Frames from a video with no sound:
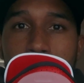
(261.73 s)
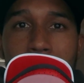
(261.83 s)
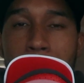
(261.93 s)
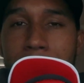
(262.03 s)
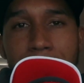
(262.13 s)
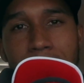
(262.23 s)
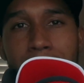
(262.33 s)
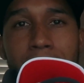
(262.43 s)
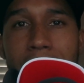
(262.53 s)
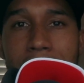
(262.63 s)
logo back here,
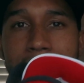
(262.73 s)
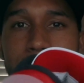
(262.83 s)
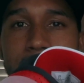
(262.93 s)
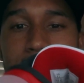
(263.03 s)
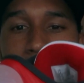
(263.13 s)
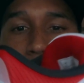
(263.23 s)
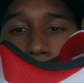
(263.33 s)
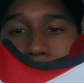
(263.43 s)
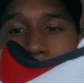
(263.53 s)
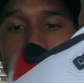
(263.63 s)
but I guess they're trying to keep
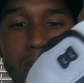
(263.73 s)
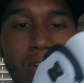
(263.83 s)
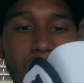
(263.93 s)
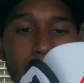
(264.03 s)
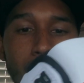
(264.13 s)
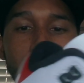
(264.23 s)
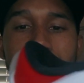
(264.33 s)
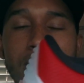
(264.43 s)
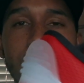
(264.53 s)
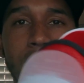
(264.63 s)
it
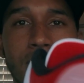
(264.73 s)
OG